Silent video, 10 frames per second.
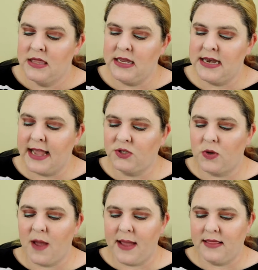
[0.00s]
The next
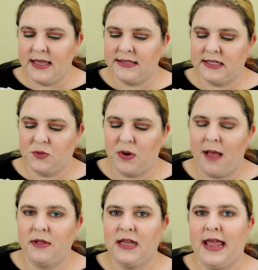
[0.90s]
one on my list is
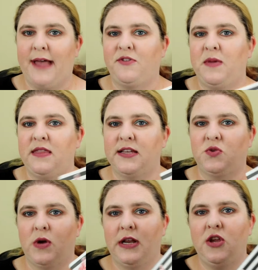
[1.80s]
probably going to have to be
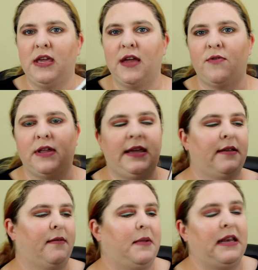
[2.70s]
this one, and you can't
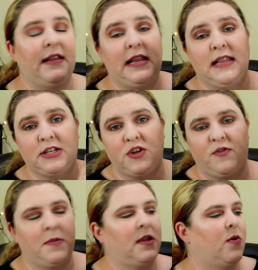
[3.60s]
really, I mean, unless you're
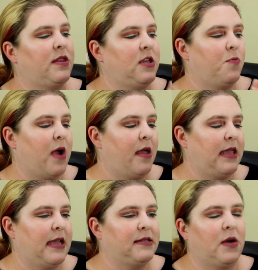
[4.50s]
familiar with it, you probably
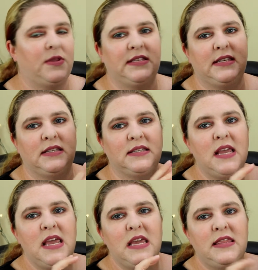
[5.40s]
can't tell what this is.
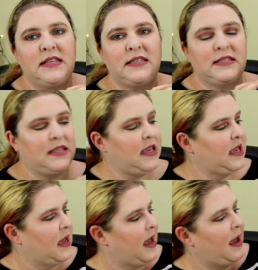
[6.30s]
This is
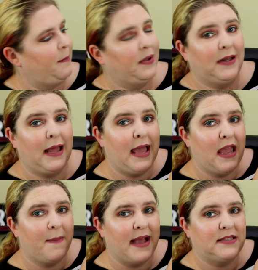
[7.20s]
the
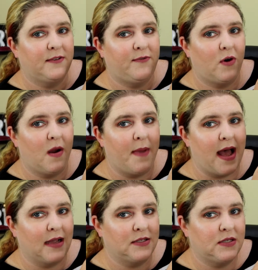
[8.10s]
Play by Sephora
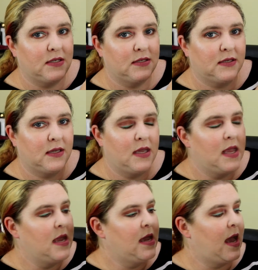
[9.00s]
box.
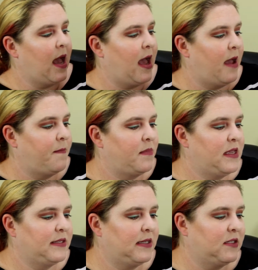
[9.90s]

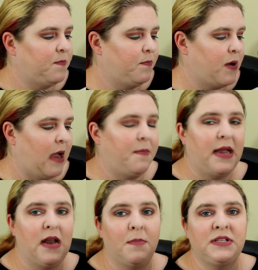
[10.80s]
This is probably
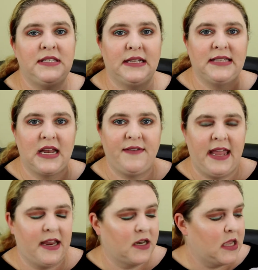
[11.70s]
my number 6 out of
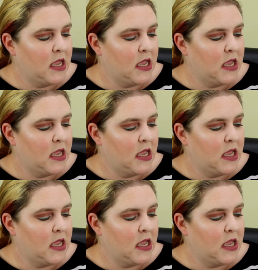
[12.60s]
8.